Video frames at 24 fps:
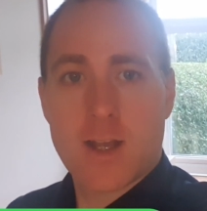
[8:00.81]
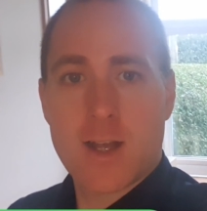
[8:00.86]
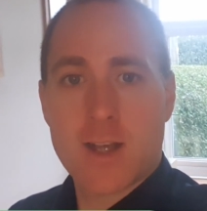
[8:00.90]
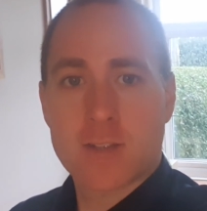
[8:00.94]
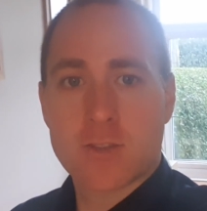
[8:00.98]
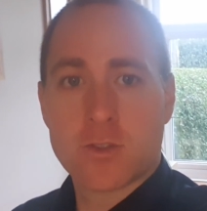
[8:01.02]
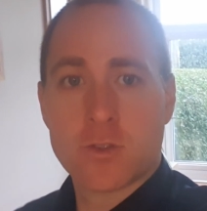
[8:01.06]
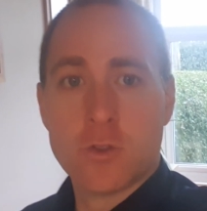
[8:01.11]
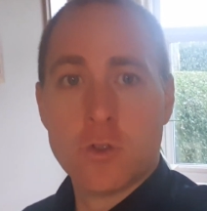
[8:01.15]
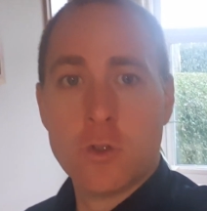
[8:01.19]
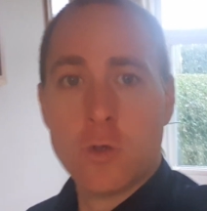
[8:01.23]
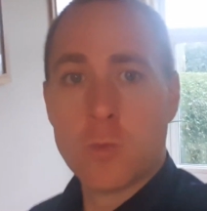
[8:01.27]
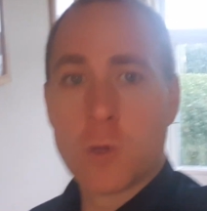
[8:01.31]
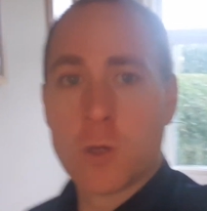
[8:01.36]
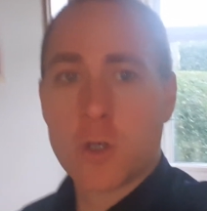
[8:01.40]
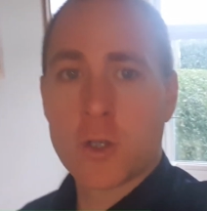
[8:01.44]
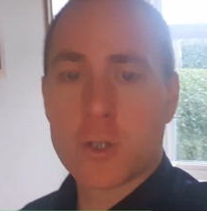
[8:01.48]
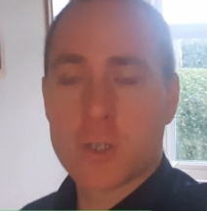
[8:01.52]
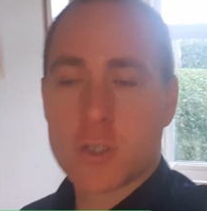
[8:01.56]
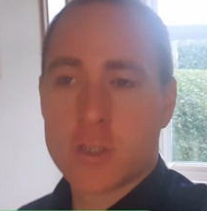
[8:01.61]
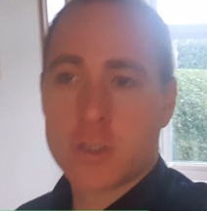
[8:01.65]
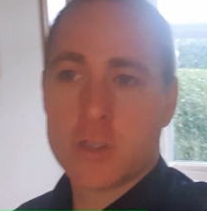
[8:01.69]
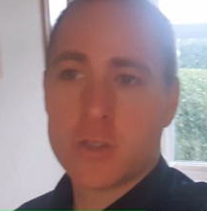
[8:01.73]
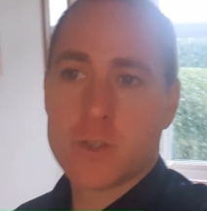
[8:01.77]
As normal
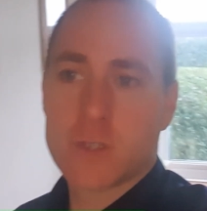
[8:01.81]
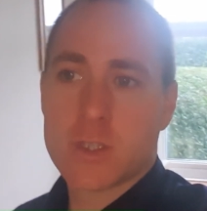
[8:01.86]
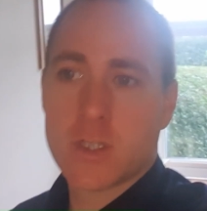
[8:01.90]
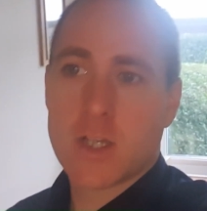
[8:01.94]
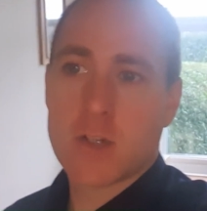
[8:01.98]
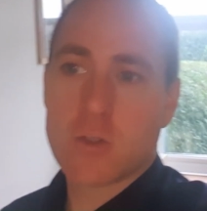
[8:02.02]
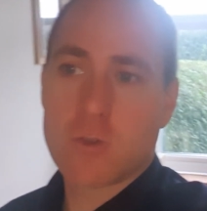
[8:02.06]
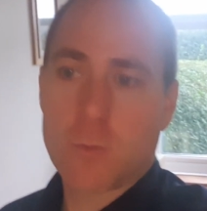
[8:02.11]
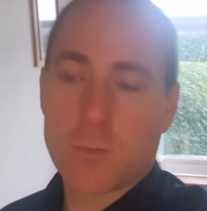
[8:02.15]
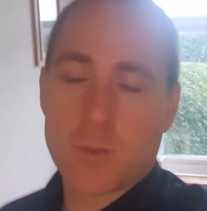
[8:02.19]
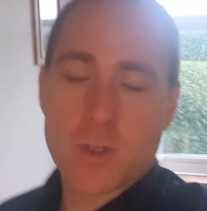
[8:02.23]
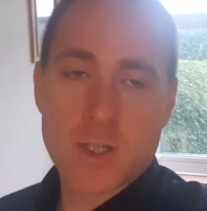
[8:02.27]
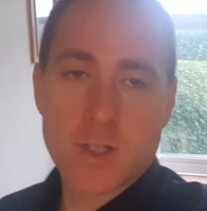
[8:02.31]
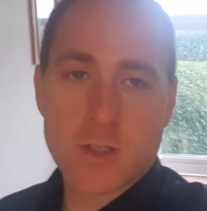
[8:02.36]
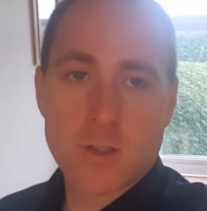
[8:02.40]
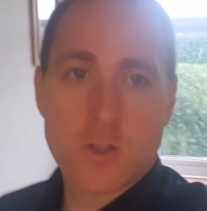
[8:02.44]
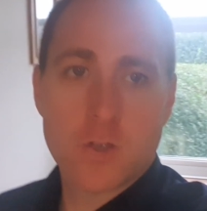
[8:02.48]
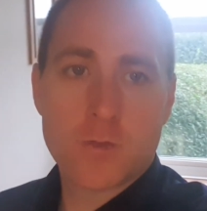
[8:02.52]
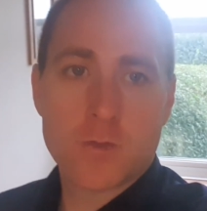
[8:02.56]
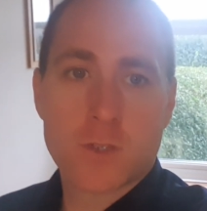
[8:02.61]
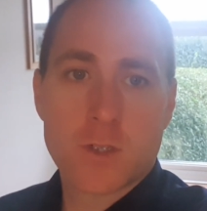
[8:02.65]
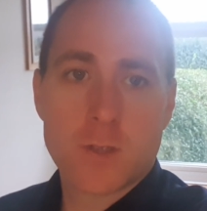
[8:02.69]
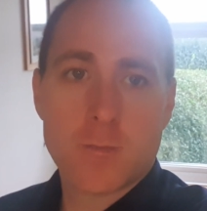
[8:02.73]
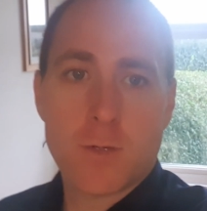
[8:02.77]
on a Tuesday, drop the kids
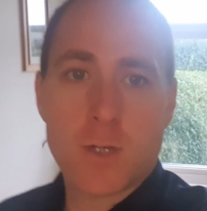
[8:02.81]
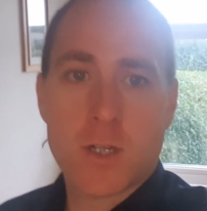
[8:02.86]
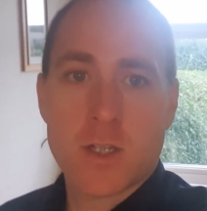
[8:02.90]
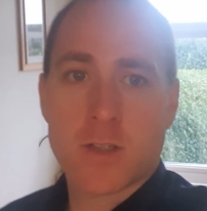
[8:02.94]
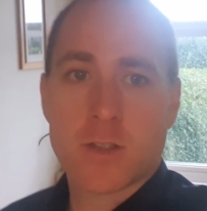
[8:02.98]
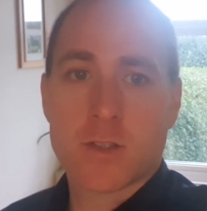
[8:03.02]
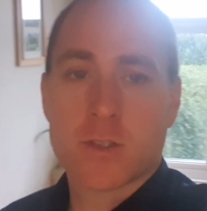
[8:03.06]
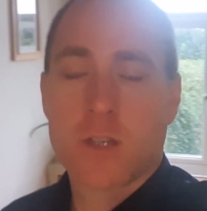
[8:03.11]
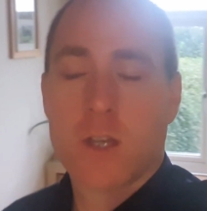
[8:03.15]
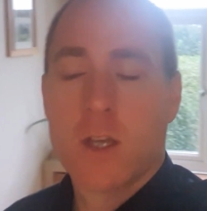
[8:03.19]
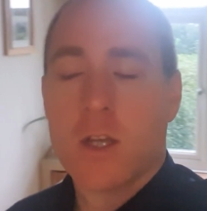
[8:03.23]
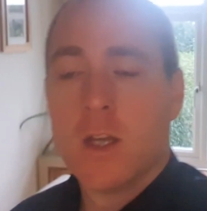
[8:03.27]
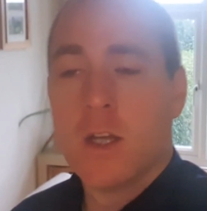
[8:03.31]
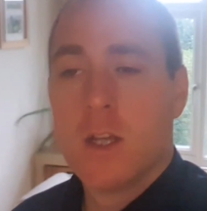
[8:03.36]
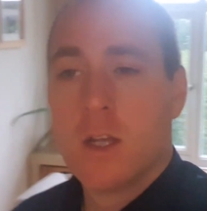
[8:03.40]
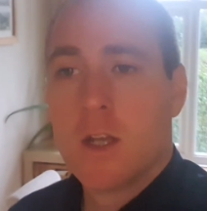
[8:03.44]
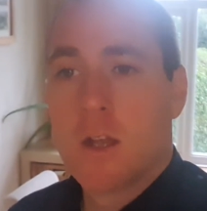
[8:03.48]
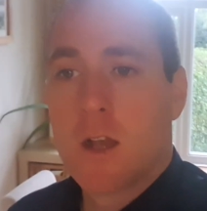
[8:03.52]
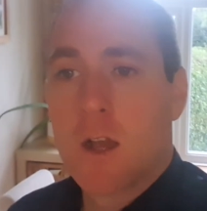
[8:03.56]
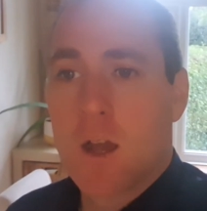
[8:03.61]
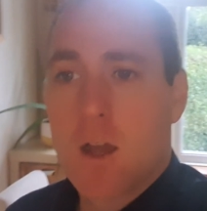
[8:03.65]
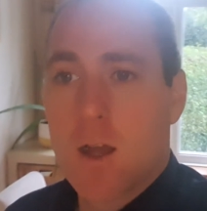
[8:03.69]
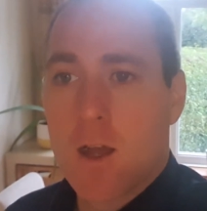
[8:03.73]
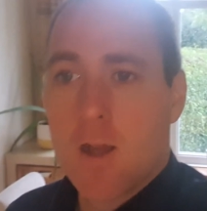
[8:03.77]
off to the bus.
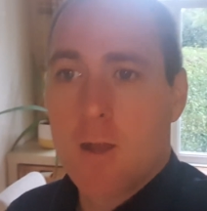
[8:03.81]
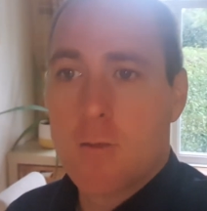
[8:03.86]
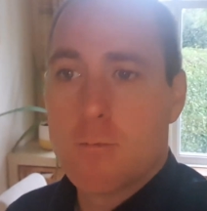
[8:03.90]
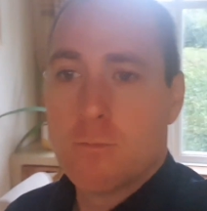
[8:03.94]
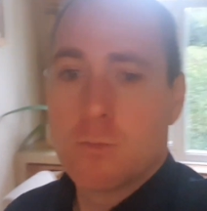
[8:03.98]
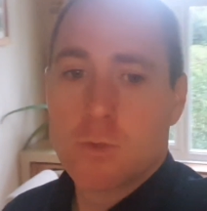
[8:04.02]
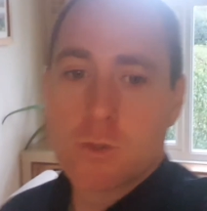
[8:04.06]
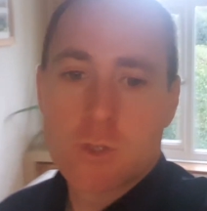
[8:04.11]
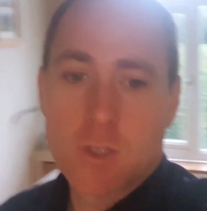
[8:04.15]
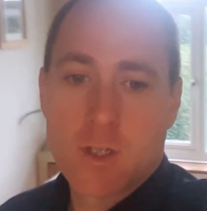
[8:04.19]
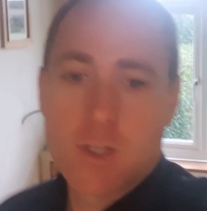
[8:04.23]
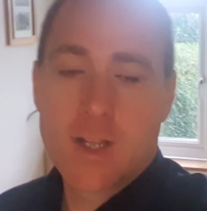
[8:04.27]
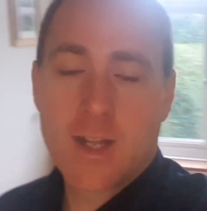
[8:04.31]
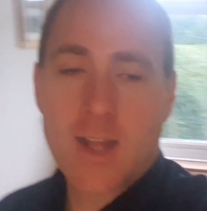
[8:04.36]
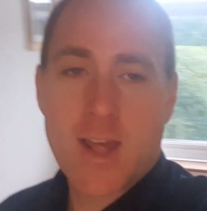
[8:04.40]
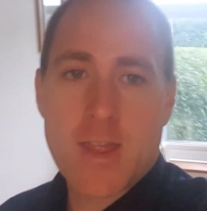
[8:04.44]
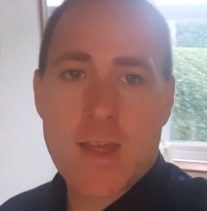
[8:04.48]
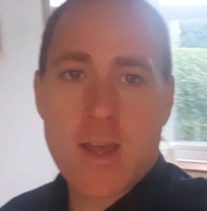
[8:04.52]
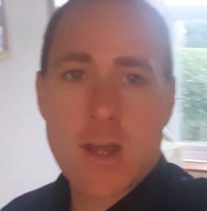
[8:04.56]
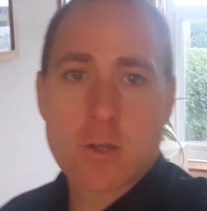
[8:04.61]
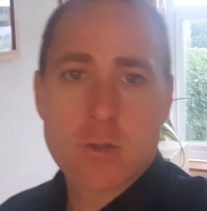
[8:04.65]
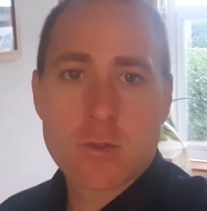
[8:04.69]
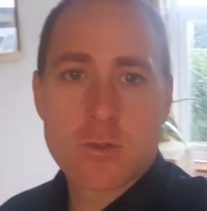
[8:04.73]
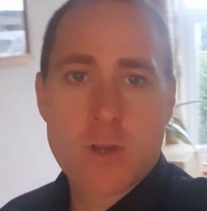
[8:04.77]
Um, so you can get
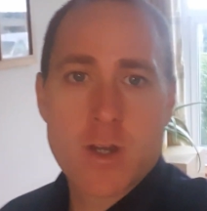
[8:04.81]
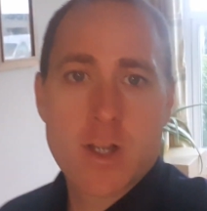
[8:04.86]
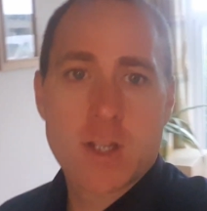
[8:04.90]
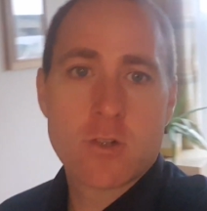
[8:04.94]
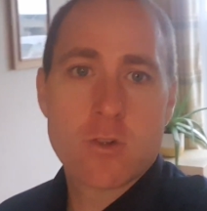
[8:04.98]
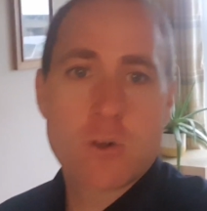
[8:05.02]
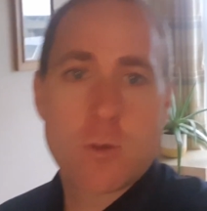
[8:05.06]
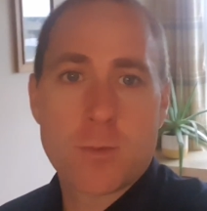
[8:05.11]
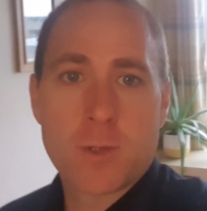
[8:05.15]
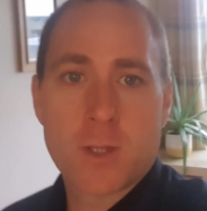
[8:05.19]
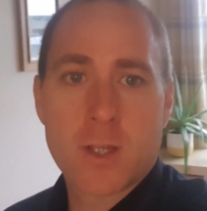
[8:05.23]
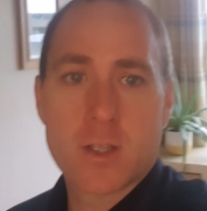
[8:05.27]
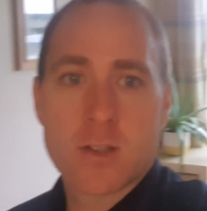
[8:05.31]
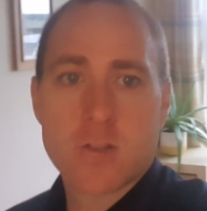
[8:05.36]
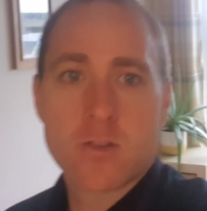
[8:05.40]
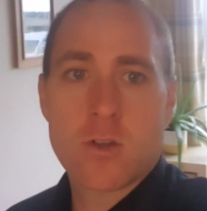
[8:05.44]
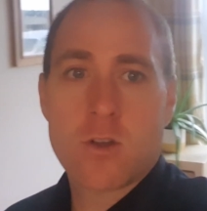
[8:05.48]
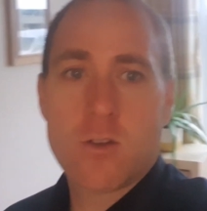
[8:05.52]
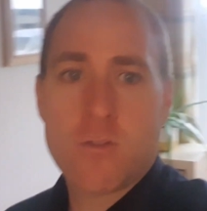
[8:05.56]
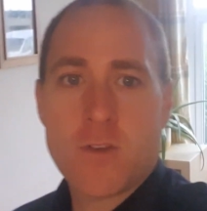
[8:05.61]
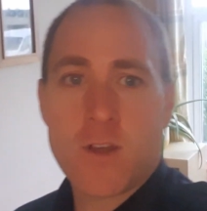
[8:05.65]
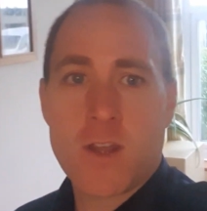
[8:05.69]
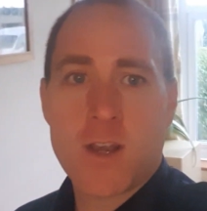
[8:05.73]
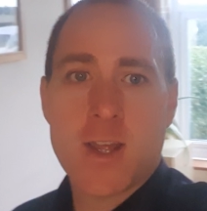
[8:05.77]
the house ready, drop the kids
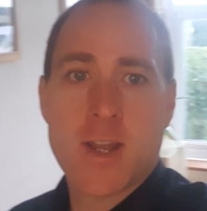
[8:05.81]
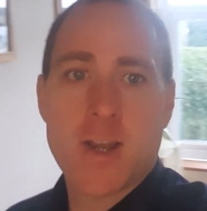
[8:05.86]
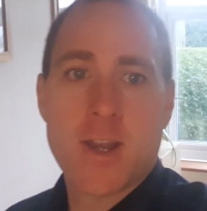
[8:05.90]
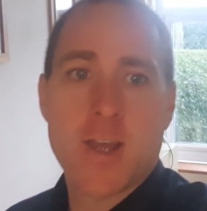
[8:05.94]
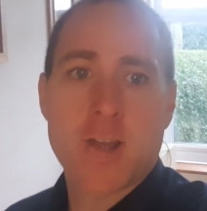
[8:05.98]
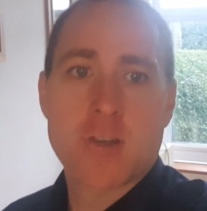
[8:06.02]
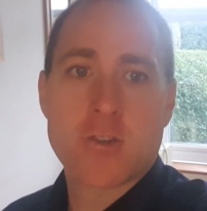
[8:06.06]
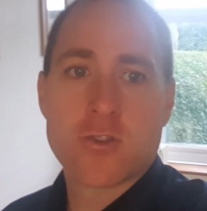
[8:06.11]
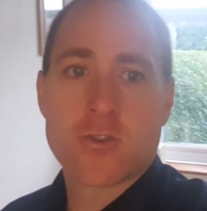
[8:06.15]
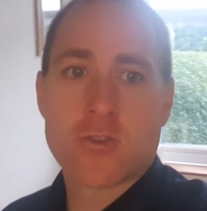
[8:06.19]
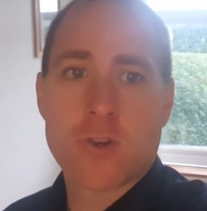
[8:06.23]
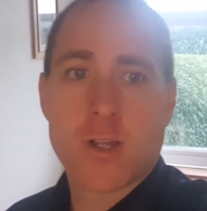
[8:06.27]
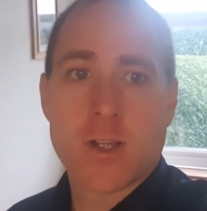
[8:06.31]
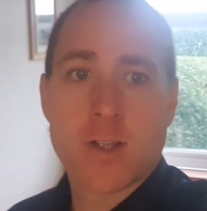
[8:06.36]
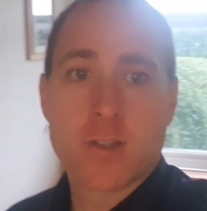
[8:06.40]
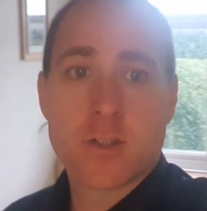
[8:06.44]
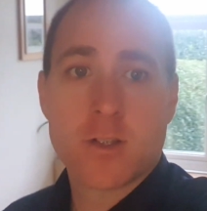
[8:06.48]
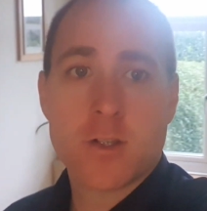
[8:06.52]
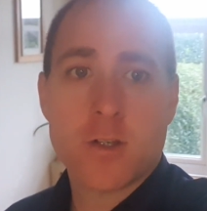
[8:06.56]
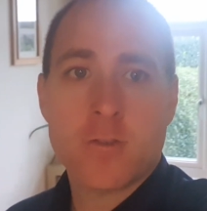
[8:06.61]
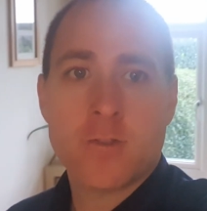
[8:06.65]
off, and then head straight into the